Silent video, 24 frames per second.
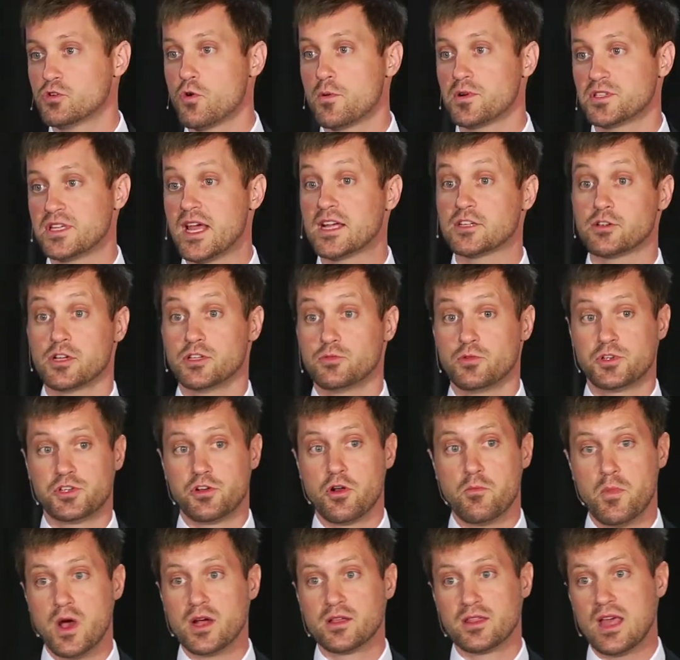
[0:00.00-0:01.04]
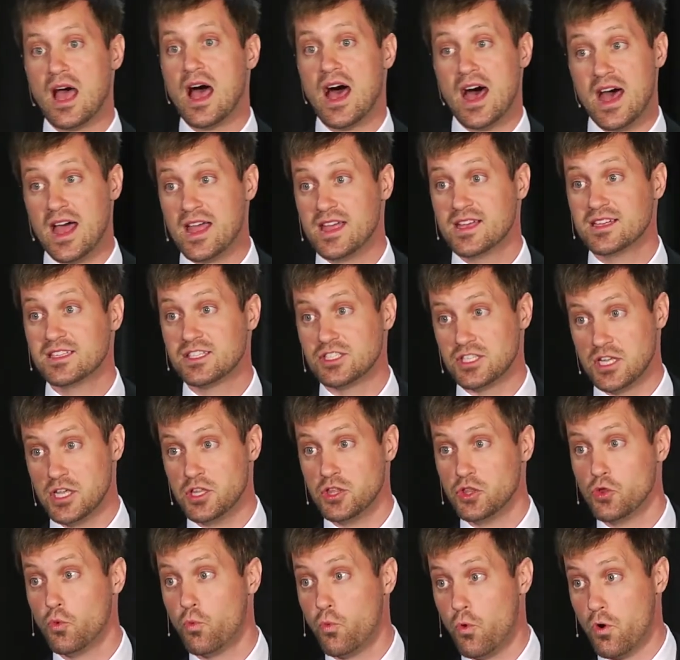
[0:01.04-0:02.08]
corporate tax rates, which are among the highest
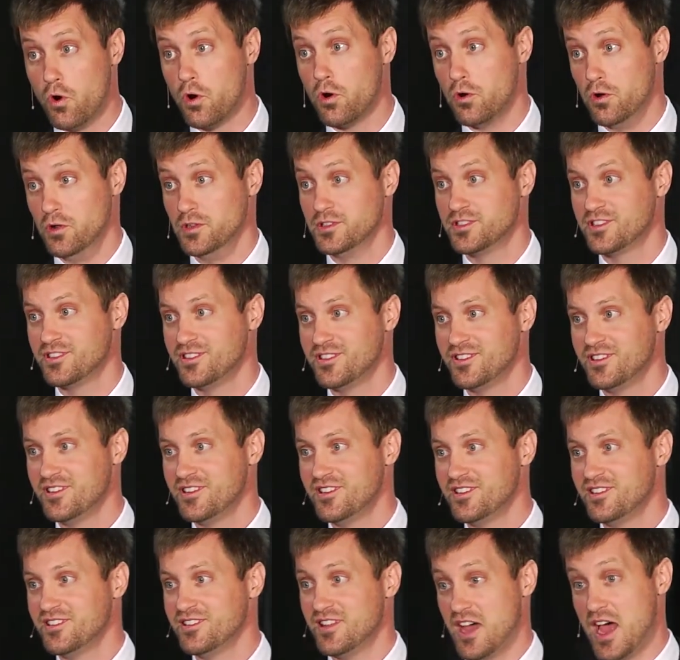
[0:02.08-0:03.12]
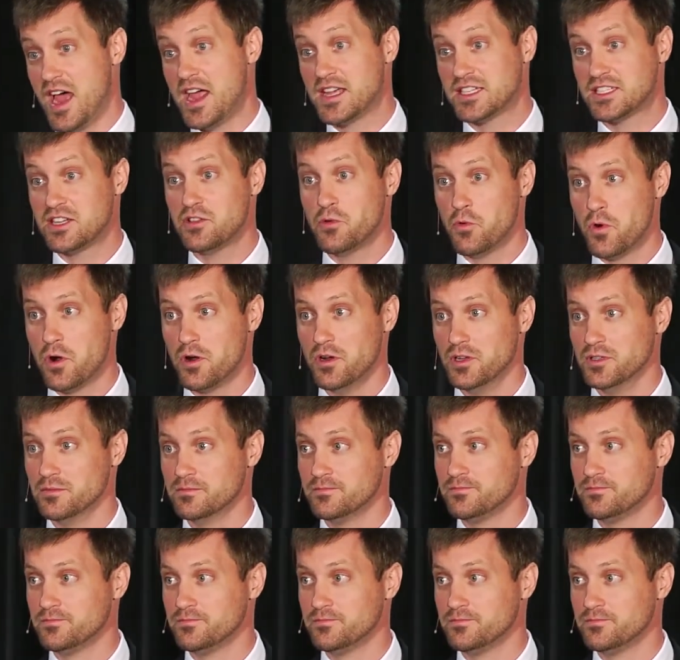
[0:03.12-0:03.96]
in the world. The highest in the world.